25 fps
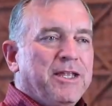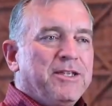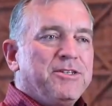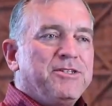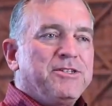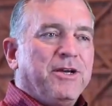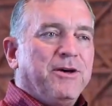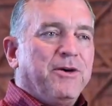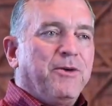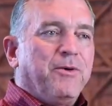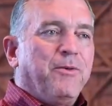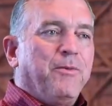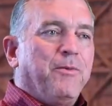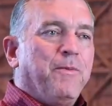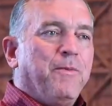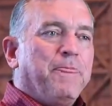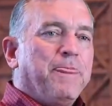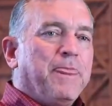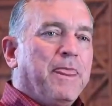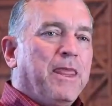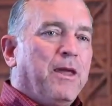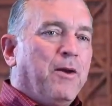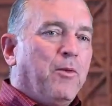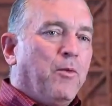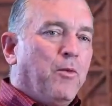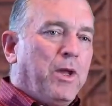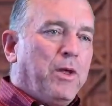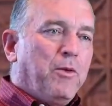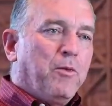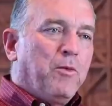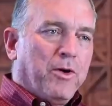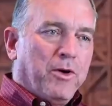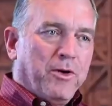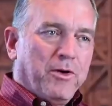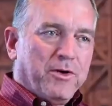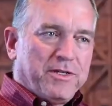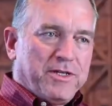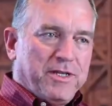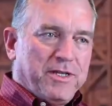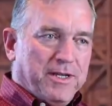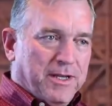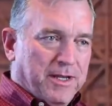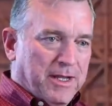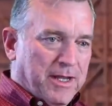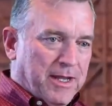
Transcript: So we worked